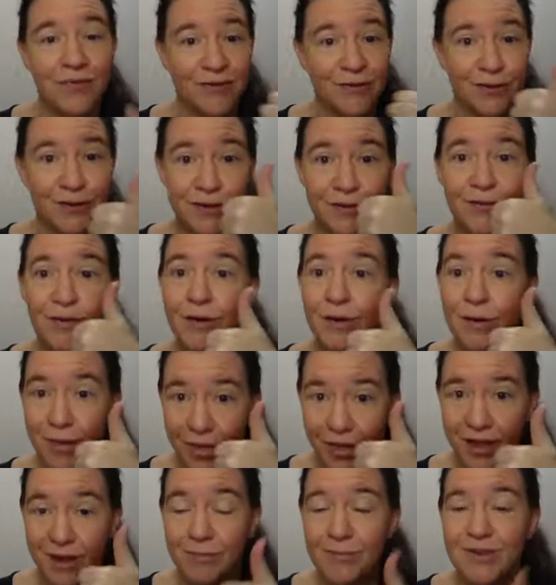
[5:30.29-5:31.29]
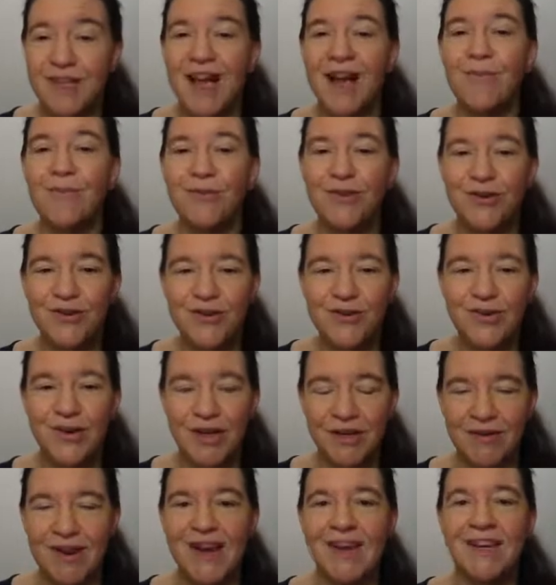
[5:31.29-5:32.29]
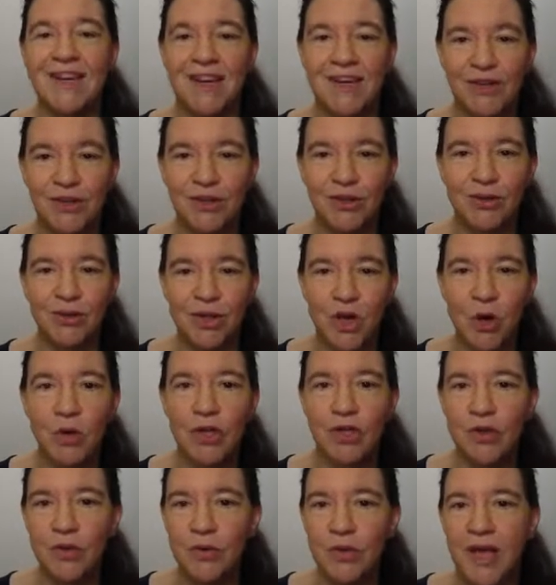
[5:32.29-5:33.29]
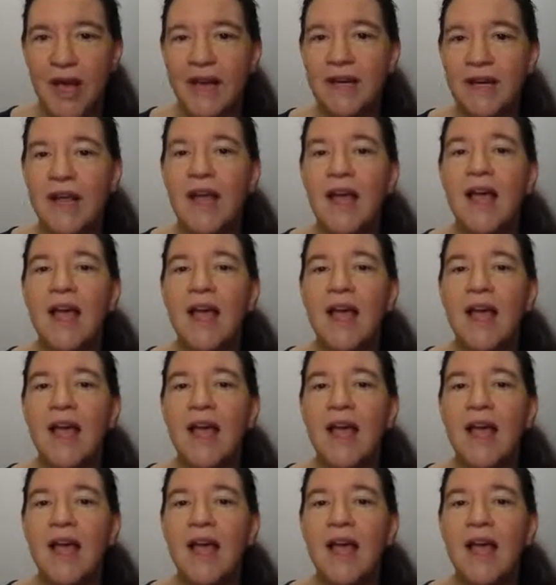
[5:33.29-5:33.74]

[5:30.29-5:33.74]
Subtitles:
first of all, thumbs up, you're doing great, and you should totally do that.